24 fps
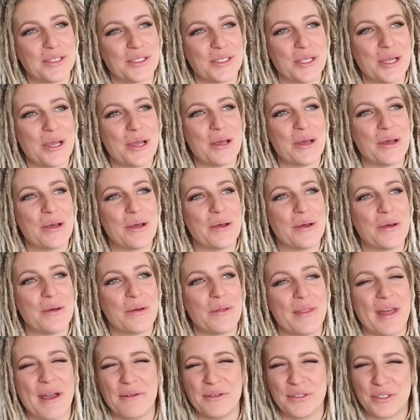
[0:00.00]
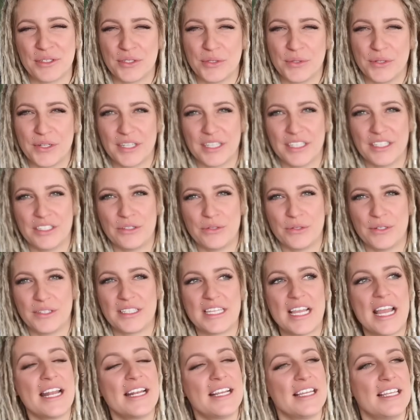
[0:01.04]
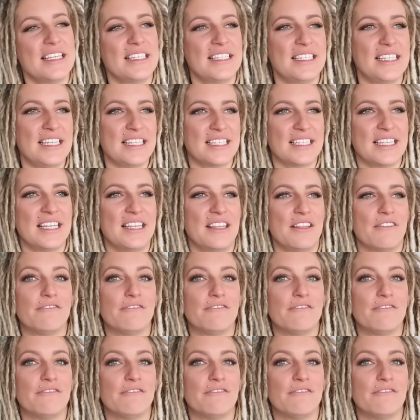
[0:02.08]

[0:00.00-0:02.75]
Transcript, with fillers: So that was sort of towards the end of the season.